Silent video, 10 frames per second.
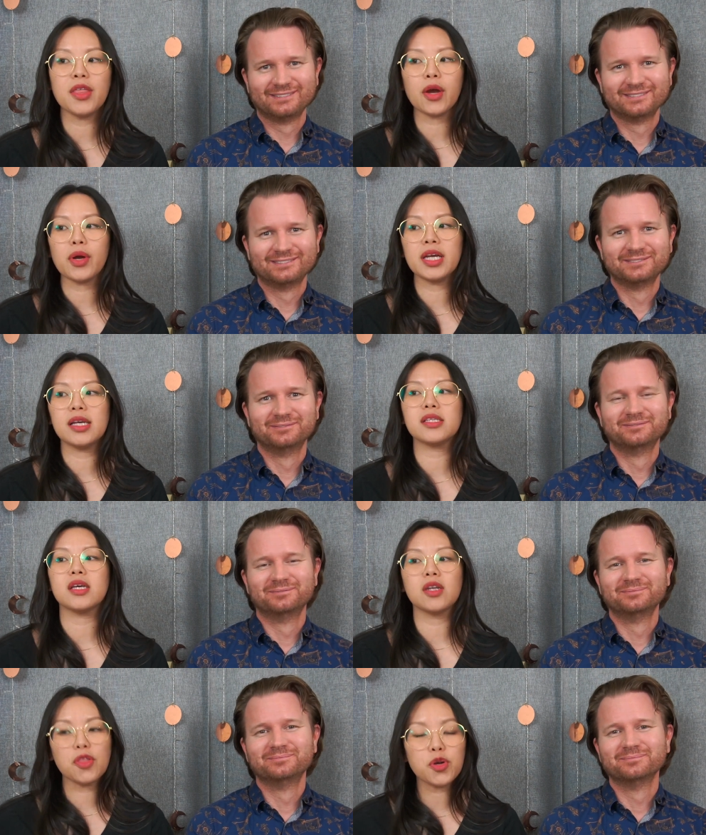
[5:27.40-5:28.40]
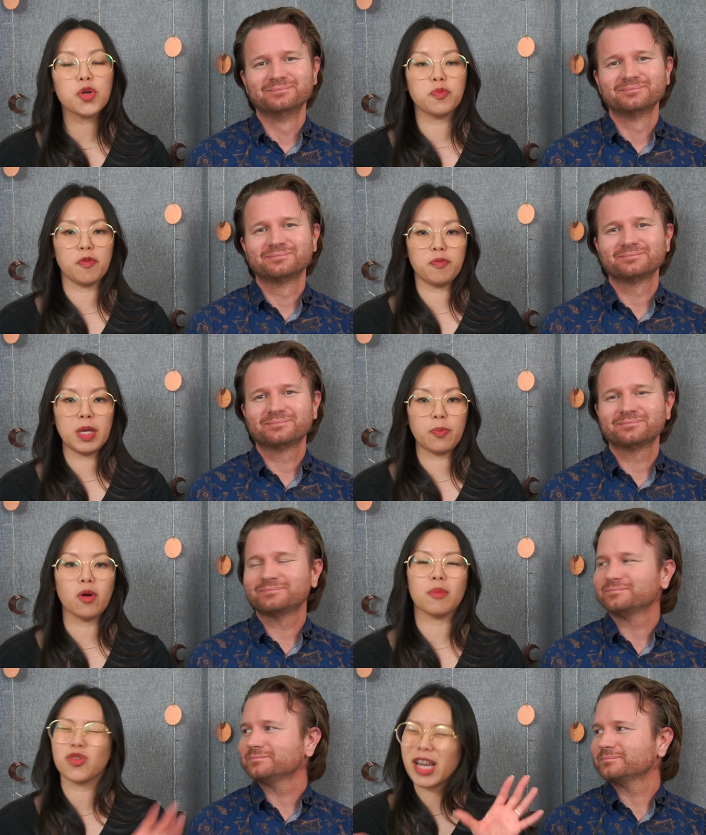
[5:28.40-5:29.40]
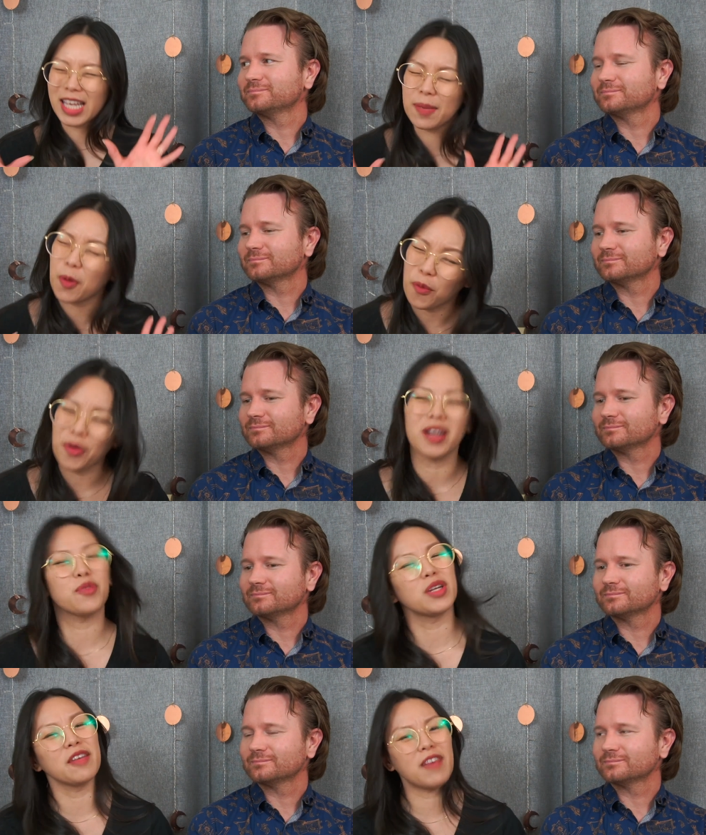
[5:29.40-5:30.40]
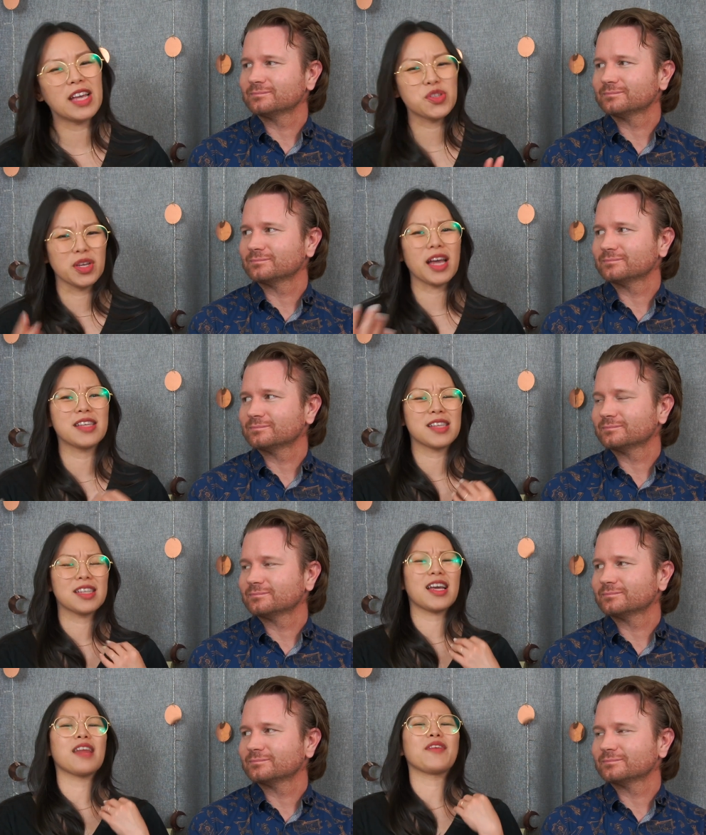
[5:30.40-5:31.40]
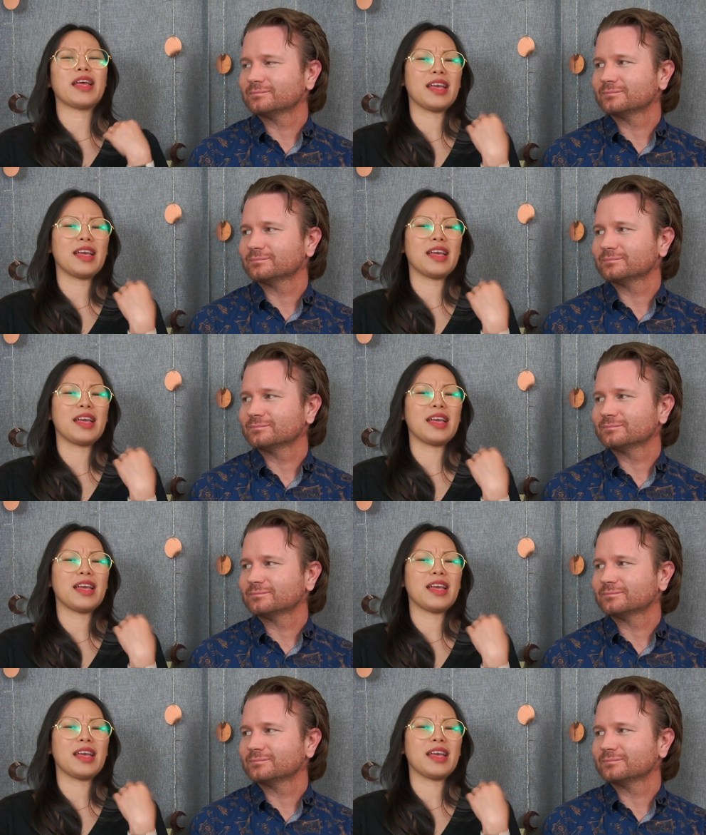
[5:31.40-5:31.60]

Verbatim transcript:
Speaker 1: there is another group of people, and I'm trying to keep it really, really vague so you guys can kind of like